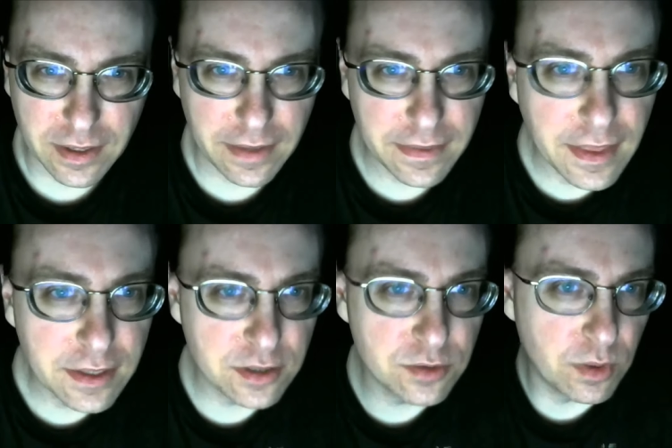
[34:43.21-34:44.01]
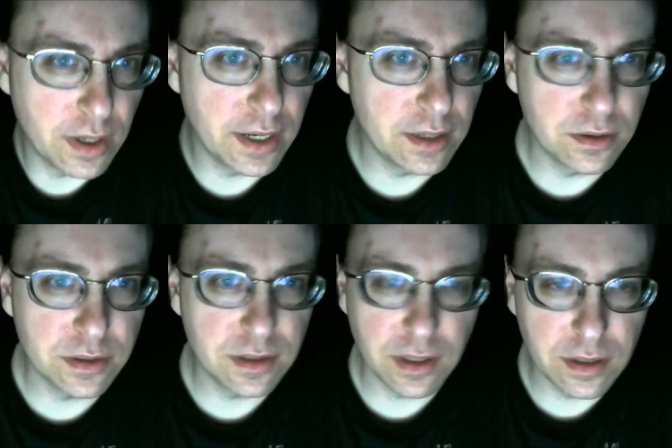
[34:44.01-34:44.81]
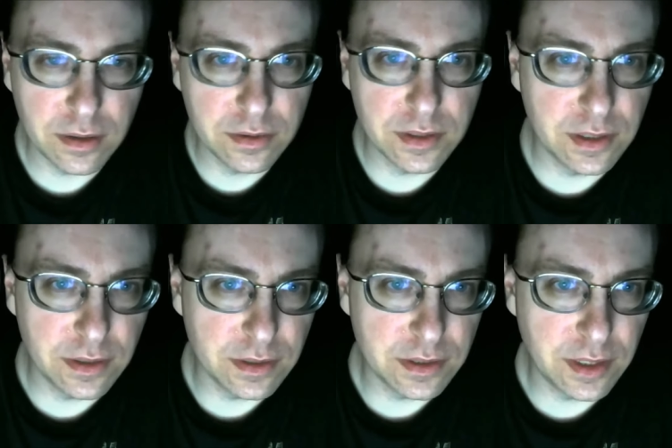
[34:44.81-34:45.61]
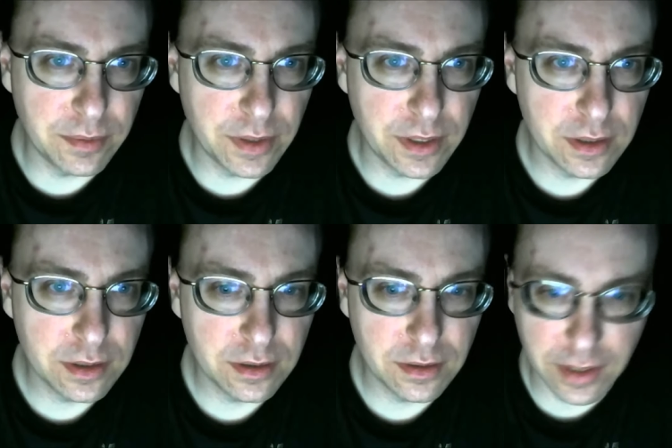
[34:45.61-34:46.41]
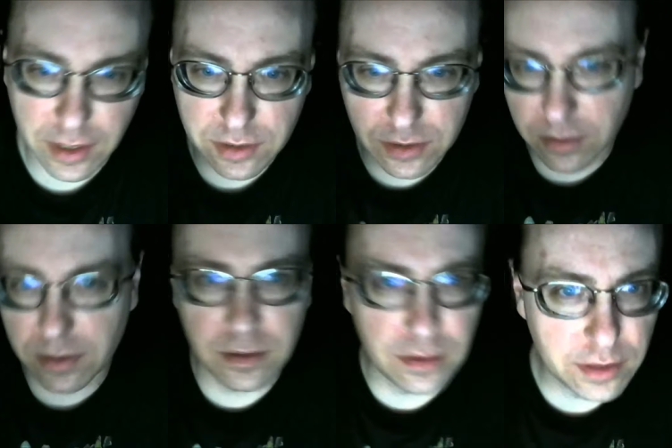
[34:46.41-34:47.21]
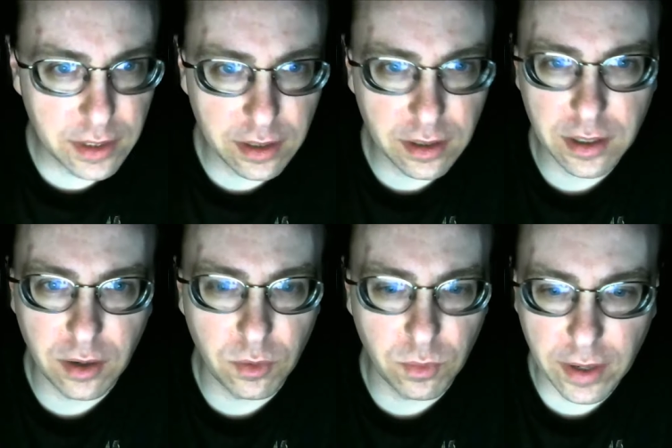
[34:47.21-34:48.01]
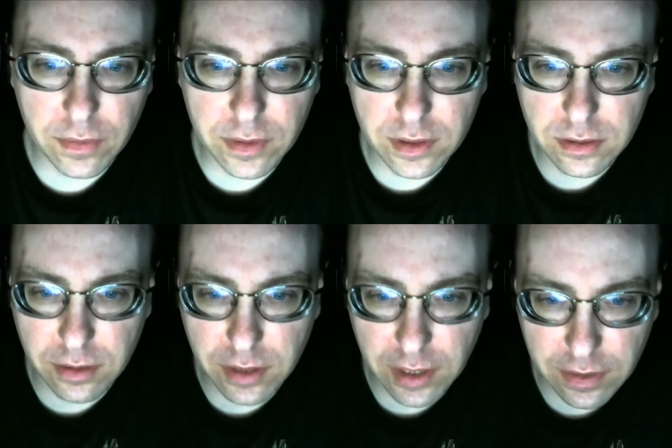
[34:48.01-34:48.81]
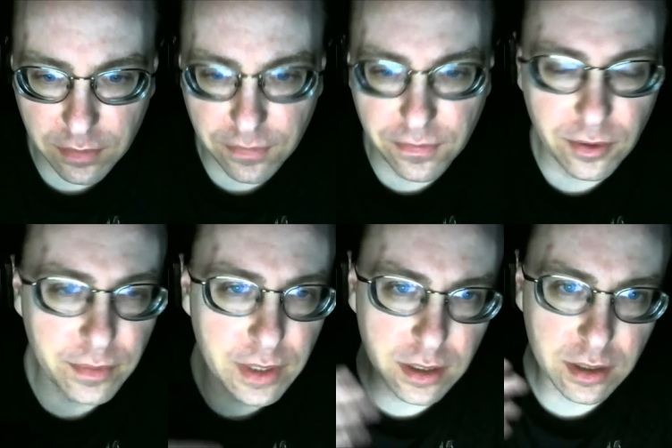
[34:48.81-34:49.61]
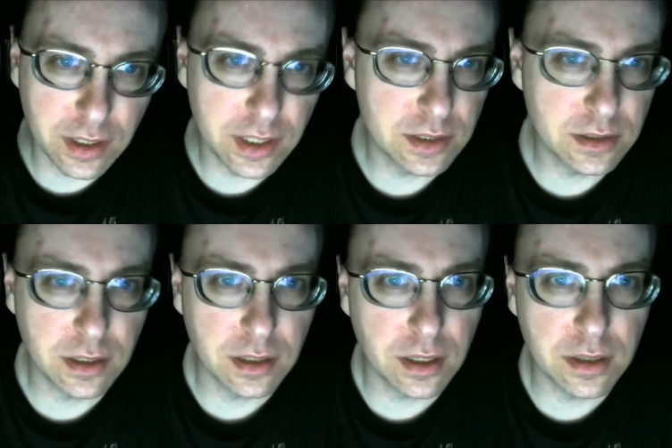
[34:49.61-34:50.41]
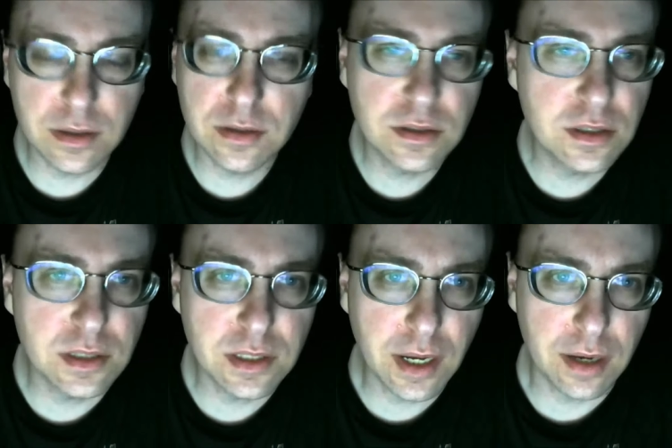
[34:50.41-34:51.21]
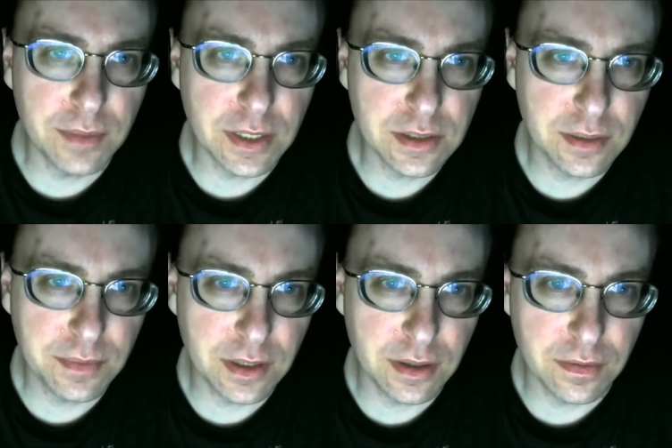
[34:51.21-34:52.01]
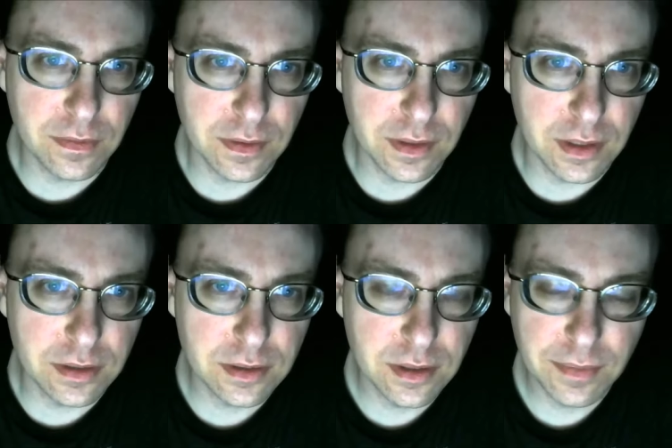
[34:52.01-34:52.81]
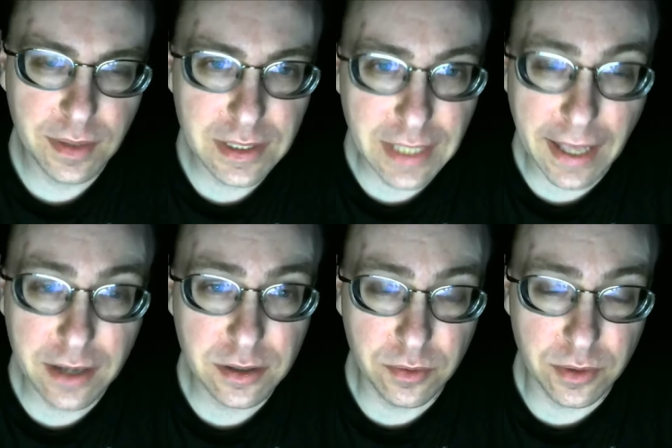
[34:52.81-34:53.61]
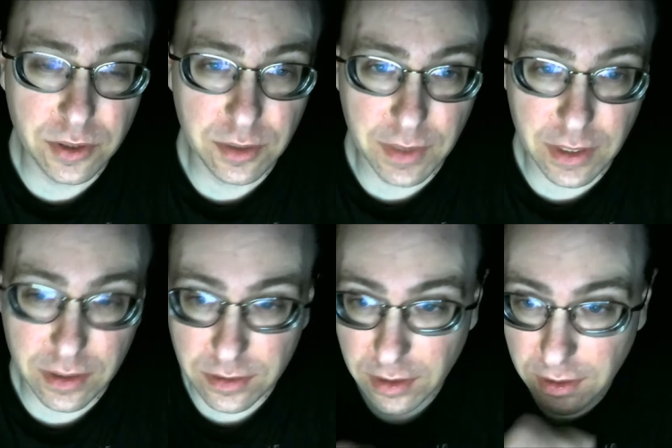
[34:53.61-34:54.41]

This is why I looked uh, looked into this deeply. Like, I started looking around this, looking at the full meaning, and it's like, this, she's got to mean something other than this. But that's actually what she means.